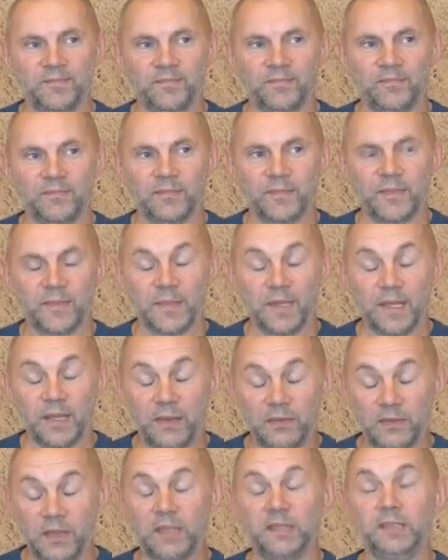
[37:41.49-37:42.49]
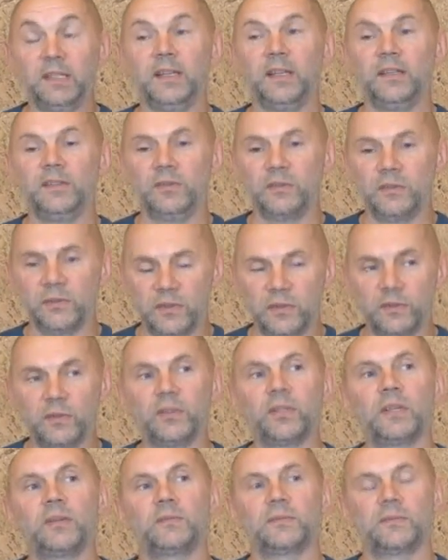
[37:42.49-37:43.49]
It is pictured brilliantly
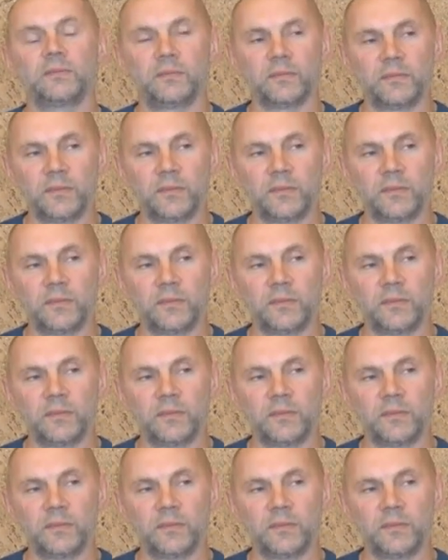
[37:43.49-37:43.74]
there.